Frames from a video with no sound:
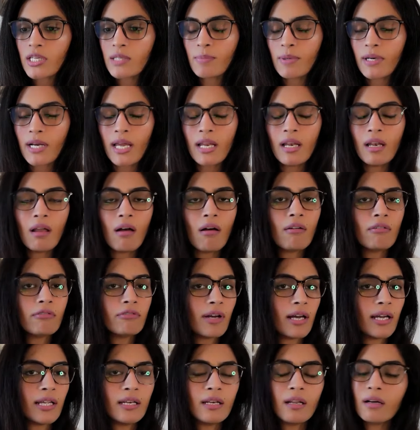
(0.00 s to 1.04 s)
But I love
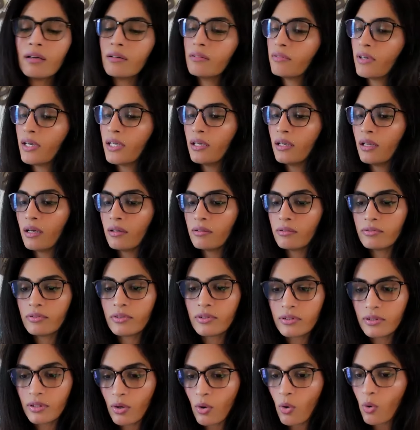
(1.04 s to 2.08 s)

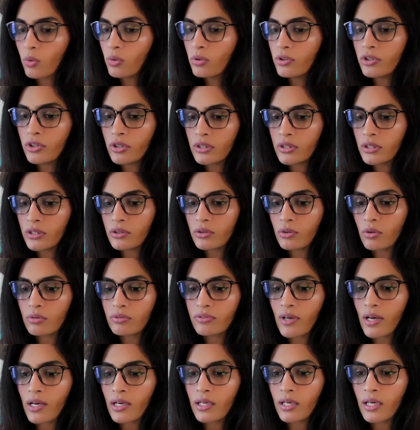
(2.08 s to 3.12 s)
the whole journey so
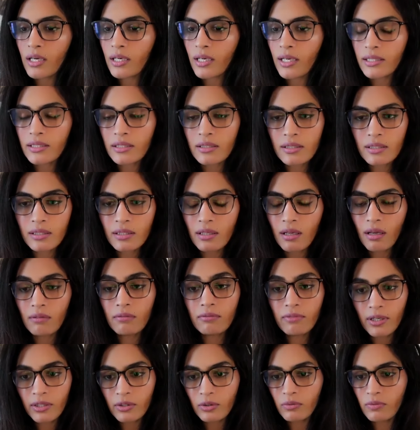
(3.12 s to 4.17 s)
far, and I just love
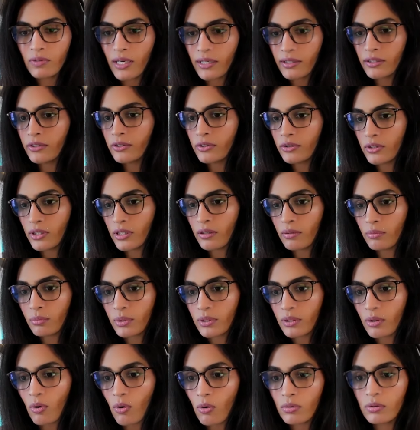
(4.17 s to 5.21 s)
where you've landed today
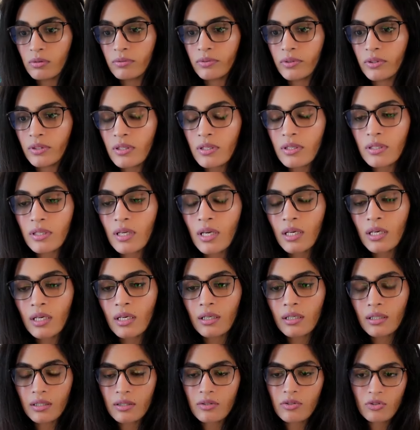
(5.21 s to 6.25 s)
with all of this.
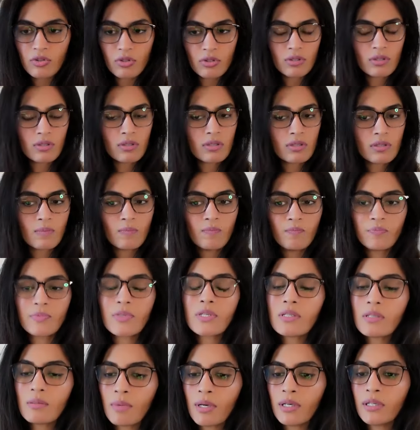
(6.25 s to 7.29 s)
Is just
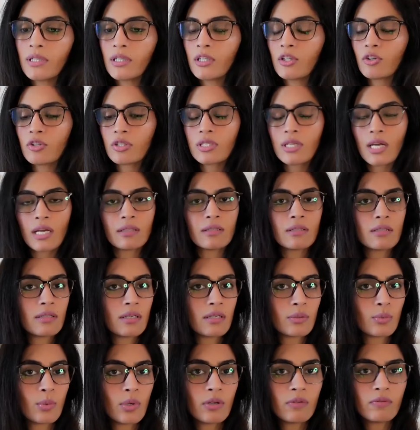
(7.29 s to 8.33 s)
cementing your status
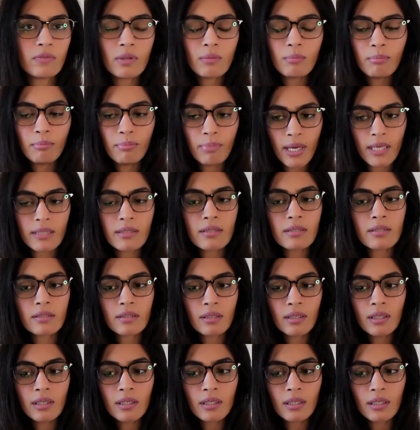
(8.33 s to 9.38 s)
as one of the best
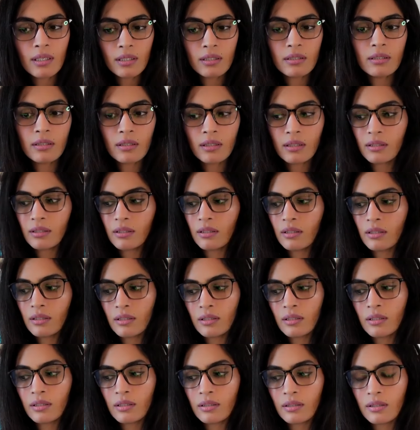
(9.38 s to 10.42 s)
in
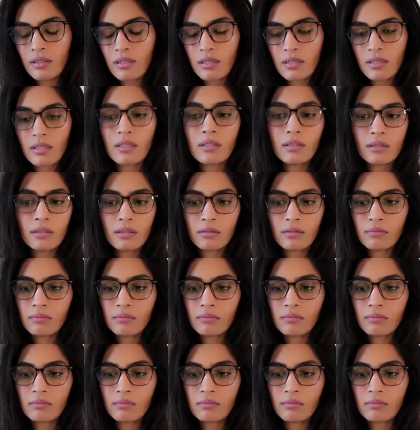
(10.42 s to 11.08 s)
the scene.